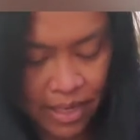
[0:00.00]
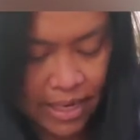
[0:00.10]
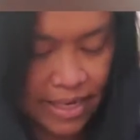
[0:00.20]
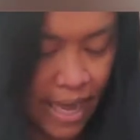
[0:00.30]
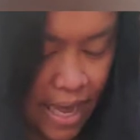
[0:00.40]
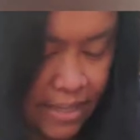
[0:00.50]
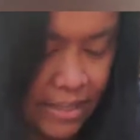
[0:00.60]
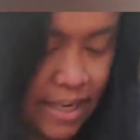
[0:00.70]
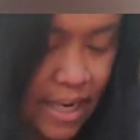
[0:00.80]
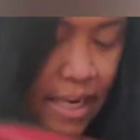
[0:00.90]

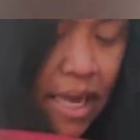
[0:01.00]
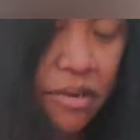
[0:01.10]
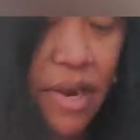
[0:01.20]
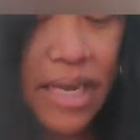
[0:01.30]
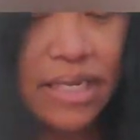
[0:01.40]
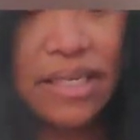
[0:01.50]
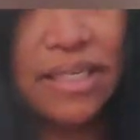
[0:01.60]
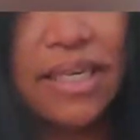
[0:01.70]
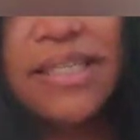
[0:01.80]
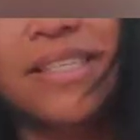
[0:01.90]
Yes, and I created
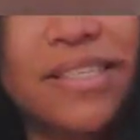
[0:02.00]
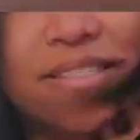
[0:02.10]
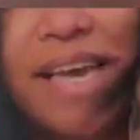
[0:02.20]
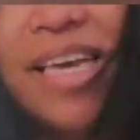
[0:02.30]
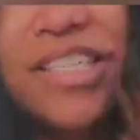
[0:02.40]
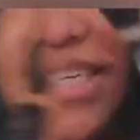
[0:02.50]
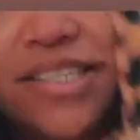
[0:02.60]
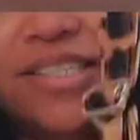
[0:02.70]
this today. Just